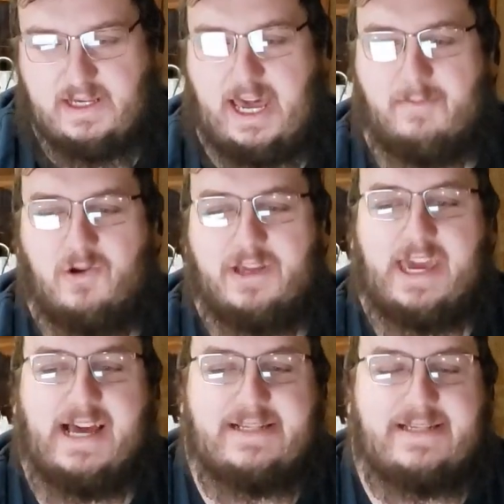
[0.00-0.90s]
I'm only
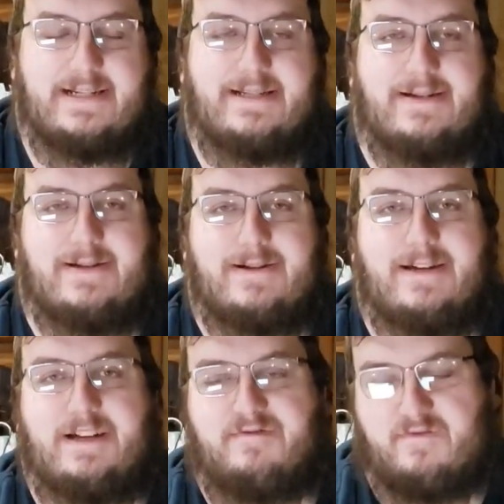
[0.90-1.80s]
at six
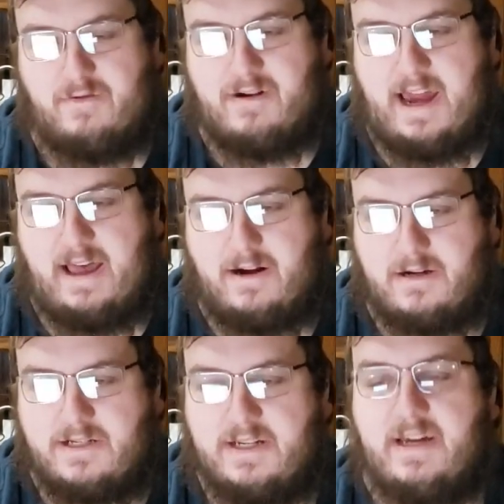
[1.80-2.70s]
hundred four
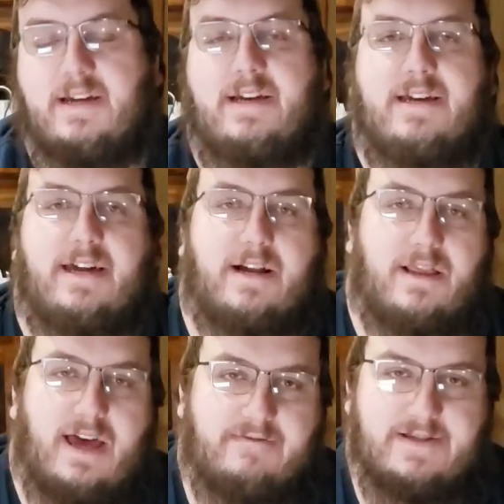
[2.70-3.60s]
dollars and
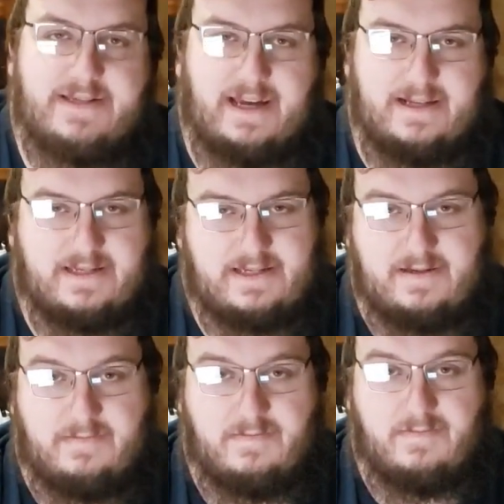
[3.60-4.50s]
eleven
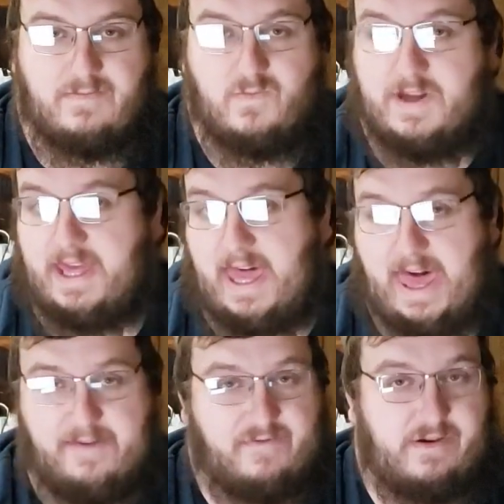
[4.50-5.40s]
cents with
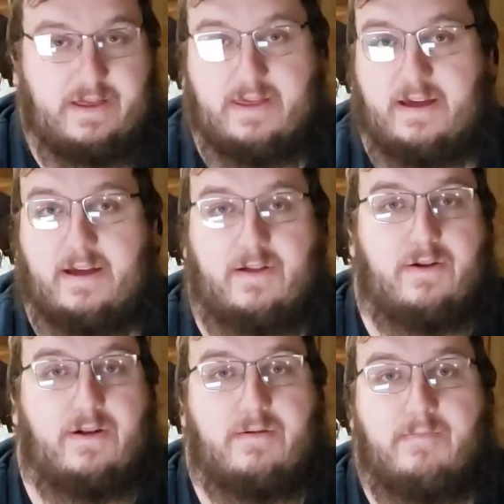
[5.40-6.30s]
everything
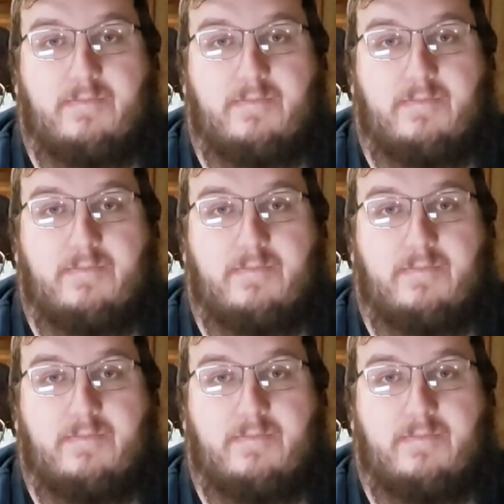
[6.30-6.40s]
included.